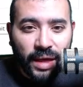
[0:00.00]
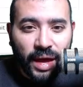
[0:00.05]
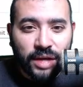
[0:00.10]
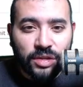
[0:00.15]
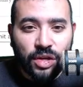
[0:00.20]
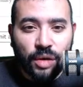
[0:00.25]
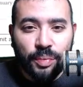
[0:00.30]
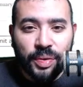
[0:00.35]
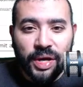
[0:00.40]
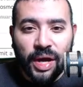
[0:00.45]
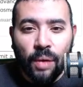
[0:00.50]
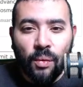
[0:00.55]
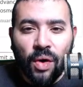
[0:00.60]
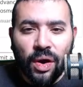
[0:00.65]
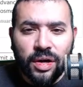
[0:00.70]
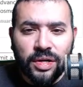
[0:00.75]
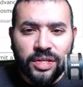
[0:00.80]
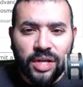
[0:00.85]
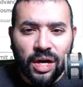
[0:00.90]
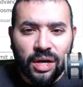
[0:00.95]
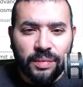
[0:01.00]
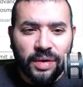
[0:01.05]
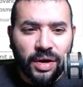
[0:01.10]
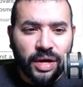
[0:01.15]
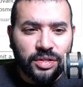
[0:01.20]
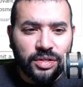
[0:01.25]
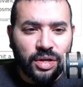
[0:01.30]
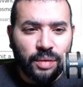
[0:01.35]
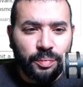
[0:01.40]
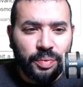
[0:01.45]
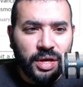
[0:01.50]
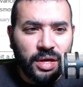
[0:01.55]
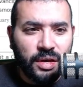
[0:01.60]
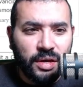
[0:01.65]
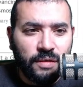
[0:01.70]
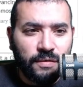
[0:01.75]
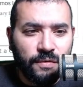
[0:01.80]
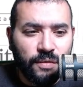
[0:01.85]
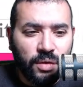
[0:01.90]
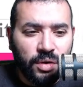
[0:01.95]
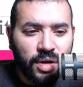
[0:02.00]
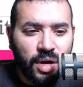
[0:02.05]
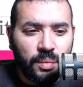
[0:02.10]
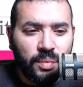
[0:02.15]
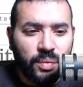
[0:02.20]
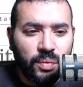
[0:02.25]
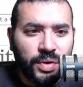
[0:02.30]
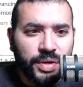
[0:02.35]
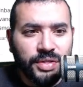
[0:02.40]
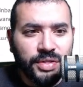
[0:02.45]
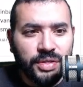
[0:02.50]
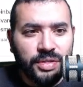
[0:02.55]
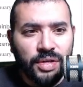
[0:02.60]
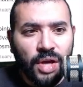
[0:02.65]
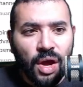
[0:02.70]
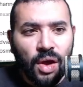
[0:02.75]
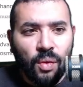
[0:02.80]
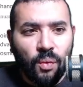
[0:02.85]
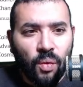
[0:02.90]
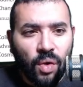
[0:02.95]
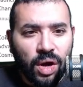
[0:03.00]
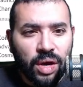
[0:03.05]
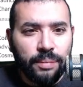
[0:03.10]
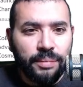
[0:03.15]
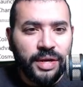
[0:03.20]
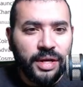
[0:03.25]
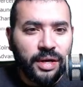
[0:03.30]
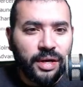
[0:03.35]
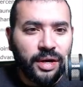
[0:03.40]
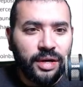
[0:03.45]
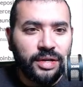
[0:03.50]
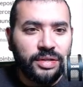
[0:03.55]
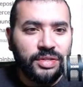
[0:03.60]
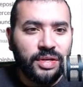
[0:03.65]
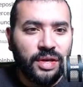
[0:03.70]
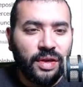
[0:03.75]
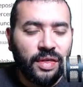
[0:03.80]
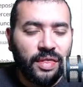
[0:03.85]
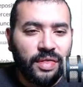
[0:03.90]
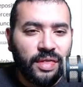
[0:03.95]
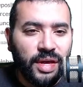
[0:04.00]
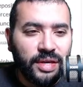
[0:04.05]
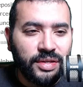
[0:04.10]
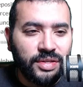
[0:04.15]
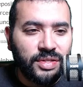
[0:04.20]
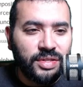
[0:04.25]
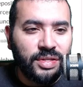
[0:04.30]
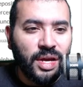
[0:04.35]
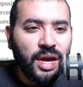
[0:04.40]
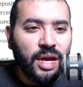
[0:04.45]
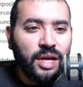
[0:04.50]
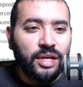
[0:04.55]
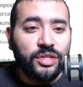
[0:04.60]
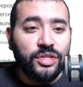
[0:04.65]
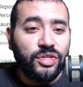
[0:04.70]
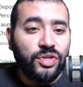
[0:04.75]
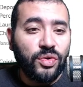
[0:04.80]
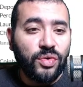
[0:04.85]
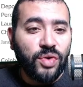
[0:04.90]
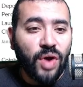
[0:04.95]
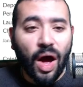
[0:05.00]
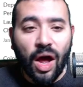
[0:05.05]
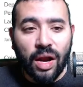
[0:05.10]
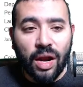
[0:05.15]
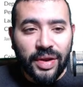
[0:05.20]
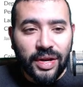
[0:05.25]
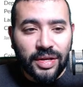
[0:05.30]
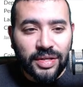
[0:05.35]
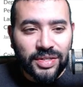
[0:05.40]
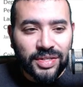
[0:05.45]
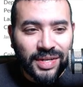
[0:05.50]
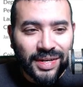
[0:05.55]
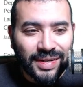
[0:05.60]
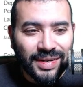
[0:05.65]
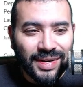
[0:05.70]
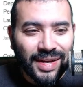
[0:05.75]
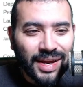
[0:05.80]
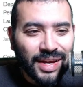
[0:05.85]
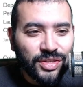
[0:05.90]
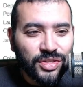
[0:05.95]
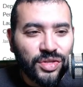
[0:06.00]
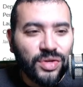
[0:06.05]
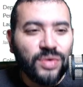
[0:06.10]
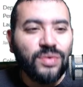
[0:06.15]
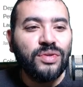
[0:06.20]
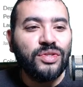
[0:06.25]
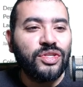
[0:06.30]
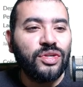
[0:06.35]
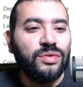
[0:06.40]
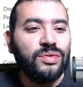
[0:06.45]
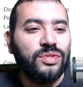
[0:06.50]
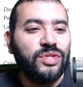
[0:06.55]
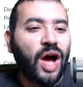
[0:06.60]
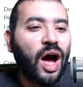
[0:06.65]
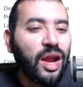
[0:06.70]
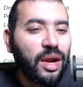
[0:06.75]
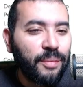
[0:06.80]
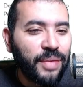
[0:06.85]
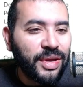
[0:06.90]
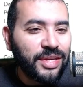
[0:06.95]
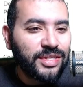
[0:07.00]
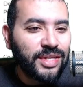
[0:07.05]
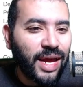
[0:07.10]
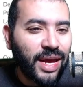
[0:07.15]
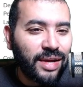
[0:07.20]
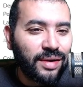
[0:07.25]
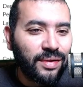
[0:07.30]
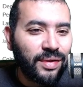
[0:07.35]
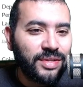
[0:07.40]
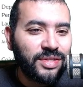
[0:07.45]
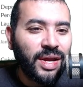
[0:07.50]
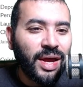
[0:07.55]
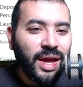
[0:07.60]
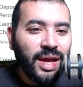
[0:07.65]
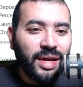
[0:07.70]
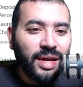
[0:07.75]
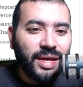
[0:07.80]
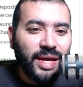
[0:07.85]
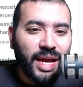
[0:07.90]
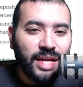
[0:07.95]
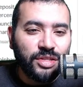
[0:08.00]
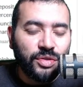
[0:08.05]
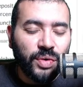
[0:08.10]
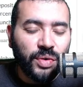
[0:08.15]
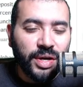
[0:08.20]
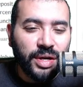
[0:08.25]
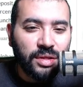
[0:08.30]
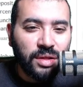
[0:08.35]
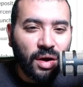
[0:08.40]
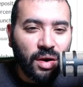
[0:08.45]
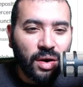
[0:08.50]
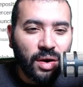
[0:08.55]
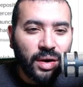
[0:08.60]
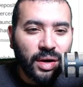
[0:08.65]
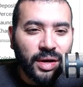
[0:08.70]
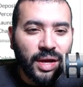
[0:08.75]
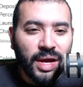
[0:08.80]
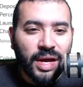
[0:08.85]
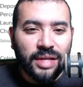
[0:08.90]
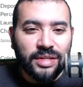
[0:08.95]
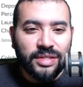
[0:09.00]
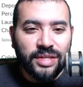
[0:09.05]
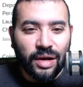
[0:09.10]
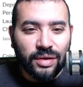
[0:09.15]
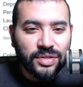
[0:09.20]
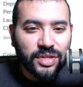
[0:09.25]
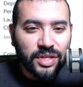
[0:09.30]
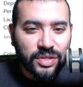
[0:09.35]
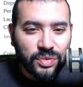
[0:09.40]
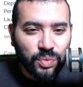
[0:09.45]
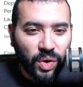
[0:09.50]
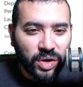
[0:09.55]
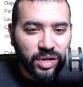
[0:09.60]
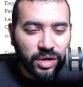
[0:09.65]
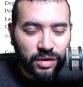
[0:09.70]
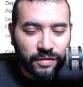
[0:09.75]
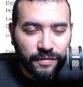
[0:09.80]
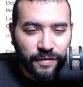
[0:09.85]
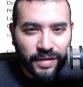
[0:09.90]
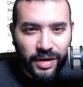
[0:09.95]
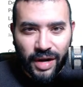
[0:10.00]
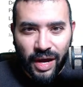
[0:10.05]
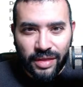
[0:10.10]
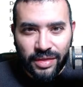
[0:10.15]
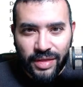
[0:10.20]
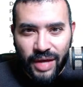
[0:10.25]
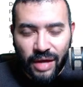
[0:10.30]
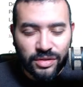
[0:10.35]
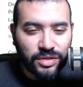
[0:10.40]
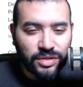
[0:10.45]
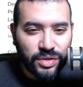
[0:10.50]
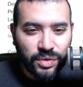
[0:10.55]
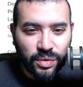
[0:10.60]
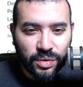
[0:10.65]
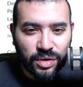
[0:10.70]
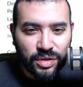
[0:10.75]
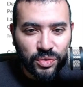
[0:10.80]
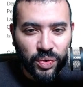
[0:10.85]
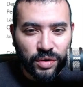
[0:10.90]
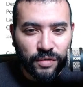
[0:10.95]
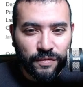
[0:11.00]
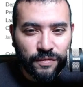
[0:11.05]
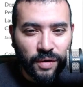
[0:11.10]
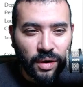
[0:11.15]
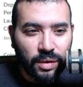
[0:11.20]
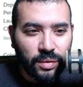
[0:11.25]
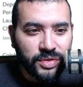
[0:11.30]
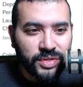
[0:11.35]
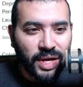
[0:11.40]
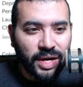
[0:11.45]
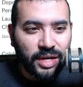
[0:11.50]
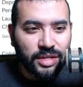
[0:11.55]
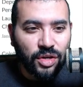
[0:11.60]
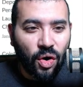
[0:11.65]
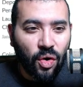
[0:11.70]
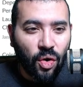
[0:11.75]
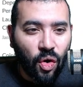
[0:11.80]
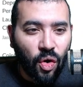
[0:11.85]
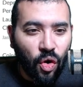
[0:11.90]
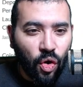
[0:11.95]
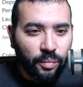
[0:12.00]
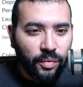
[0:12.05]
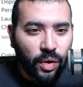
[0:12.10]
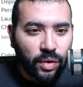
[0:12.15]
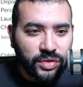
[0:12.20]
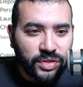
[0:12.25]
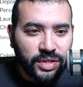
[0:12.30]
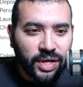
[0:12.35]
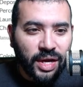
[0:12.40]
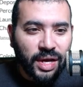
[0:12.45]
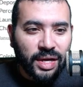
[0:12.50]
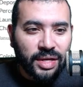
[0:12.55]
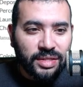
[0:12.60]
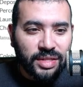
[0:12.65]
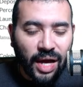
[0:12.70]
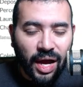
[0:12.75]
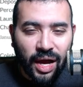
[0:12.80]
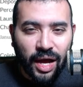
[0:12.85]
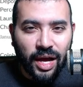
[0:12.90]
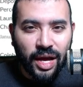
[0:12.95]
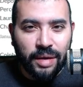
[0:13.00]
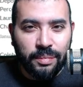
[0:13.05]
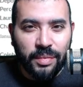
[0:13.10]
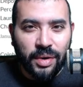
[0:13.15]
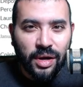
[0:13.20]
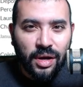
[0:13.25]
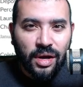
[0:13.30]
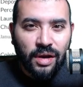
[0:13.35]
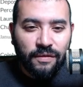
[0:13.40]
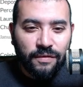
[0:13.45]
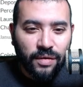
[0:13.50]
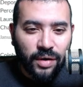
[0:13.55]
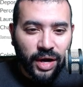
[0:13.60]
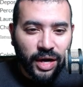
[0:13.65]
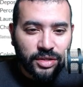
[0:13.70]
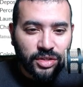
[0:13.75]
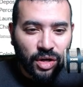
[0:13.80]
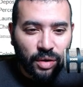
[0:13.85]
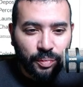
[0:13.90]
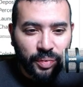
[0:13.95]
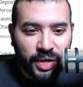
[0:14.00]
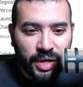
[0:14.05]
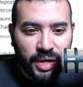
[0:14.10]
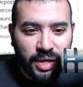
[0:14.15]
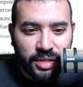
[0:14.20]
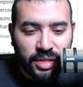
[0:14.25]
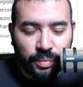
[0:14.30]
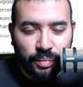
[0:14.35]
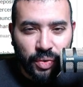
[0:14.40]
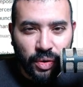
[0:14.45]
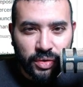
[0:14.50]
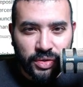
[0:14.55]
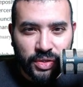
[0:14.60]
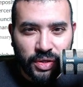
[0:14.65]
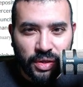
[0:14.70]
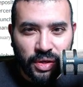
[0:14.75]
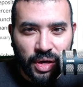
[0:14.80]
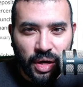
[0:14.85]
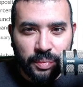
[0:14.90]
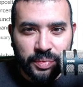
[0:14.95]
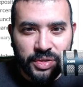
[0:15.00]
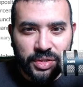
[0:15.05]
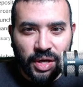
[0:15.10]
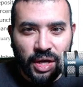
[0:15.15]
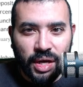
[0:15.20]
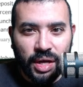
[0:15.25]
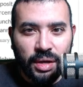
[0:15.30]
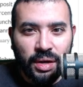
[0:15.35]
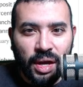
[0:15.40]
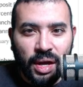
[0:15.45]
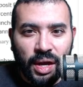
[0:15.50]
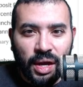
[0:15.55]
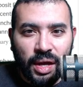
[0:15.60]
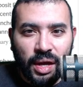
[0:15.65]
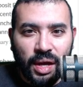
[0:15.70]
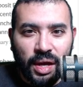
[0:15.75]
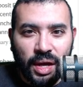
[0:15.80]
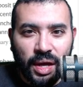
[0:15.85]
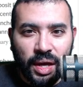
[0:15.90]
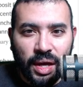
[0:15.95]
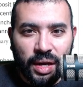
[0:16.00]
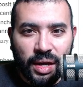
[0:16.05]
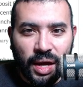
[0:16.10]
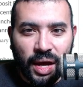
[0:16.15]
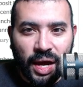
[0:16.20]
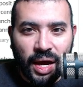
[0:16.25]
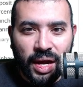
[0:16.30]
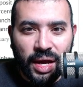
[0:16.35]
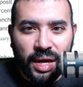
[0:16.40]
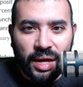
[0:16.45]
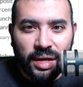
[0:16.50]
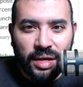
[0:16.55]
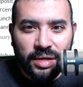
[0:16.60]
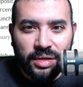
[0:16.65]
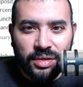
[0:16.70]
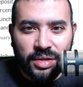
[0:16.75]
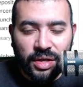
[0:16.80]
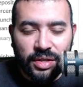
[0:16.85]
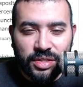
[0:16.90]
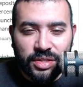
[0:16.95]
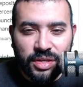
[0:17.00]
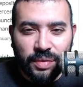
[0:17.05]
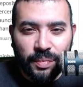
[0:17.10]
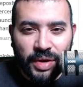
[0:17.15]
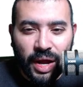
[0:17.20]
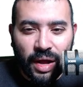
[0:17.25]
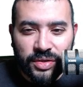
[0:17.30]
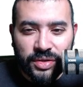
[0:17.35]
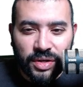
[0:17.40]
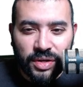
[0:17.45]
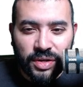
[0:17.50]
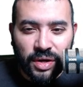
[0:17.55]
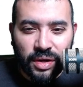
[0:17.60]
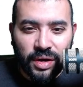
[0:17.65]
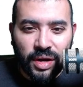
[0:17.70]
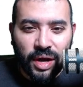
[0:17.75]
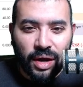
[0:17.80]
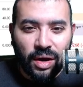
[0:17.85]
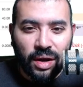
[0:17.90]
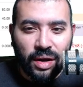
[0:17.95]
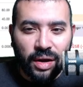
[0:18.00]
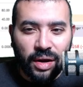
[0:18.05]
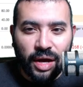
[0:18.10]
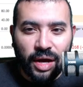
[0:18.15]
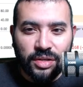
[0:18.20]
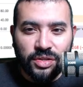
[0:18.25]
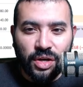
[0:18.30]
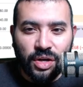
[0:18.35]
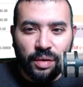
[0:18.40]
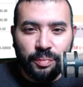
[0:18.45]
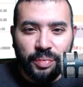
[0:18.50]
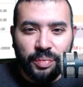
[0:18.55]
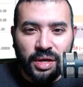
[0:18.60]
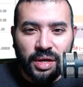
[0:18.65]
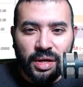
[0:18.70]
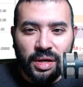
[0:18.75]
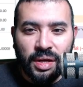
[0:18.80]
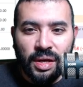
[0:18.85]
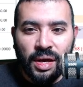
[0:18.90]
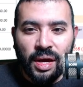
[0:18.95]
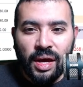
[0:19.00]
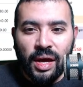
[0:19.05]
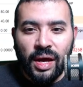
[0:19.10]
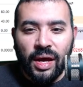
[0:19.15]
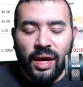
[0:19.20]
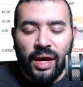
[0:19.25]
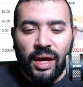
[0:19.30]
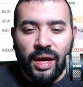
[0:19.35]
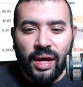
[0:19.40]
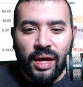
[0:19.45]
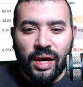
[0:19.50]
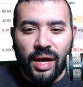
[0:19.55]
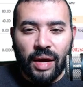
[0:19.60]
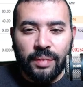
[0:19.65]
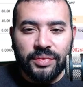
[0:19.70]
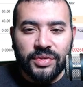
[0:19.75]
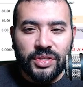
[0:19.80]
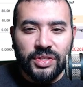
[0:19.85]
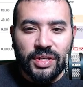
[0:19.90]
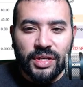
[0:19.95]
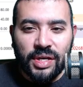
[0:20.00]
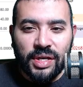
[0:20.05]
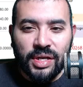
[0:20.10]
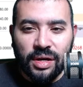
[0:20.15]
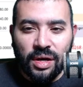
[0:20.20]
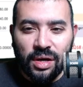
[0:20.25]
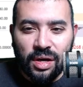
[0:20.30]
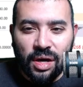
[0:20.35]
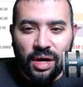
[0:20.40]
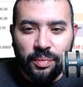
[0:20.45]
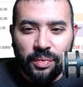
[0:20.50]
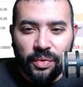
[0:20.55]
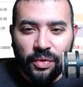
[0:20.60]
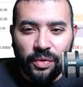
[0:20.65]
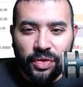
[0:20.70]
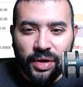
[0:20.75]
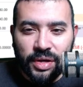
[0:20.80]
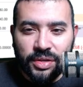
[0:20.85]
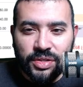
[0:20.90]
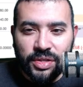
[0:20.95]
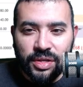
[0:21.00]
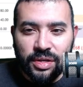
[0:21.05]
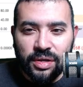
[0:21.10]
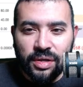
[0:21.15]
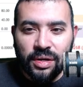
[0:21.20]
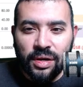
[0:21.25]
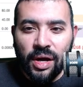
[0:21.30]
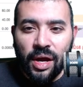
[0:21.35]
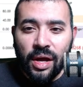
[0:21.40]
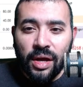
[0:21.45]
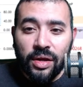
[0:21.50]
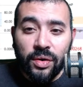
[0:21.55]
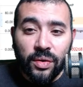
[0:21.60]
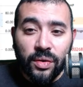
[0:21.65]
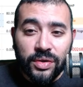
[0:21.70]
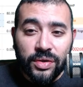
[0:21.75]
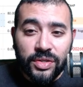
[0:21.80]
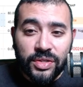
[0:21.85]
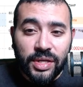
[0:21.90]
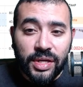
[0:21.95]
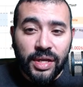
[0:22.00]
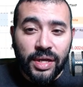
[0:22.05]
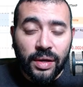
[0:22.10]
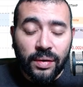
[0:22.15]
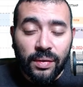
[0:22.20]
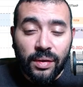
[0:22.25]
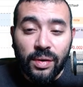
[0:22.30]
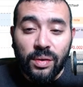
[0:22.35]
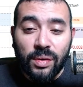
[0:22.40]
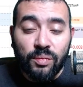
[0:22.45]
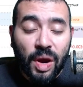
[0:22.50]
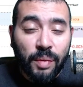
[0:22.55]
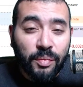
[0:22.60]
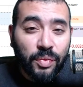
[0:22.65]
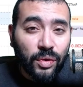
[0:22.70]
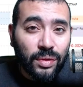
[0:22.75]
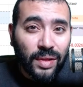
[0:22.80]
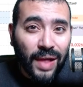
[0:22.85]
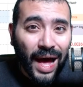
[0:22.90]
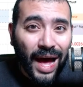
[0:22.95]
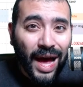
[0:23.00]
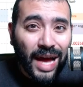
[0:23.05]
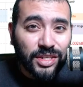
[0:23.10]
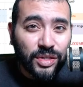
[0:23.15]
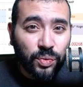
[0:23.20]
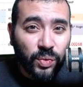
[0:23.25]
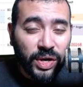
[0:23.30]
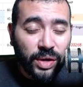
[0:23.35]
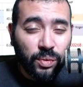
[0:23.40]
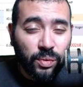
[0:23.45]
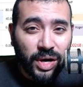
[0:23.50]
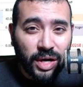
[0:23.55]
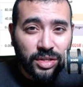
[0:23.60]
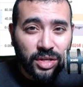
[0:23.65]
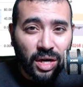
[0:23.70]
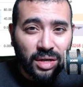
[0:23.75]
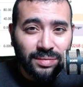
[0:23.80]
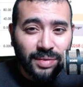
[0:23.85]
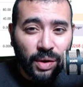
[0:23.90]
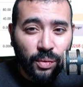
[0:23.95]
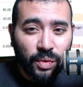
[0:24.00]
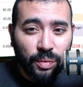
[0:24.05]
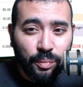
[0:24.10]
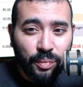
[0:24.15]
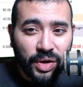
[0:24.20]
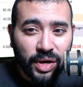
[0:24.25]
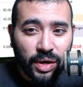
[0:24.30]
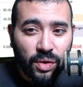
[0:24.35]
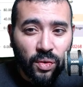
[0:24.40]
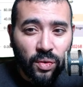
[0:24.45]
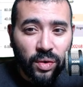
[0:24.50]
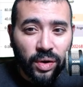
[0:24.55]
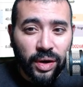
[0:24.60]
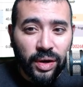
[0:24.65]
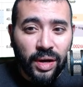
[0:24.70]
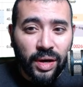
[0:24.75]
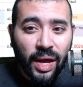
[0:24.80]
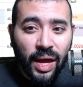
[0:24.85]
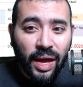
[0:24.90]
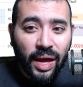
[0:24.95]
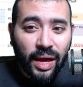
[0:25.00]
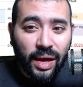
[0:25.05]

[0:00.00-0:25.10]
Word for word: XRP, I want to talk about XRP for a couple reasons. One, because this pseudonymous, pseudonymous analyst, Cantering Clark, tells his 159,200 Twitter followers that it's almost time for XRP to burst to the upside. And I did some analysis on, on XRP and I'm seeing a couple of things here. You are seeing, remember last week what I talked about with Bitcoin.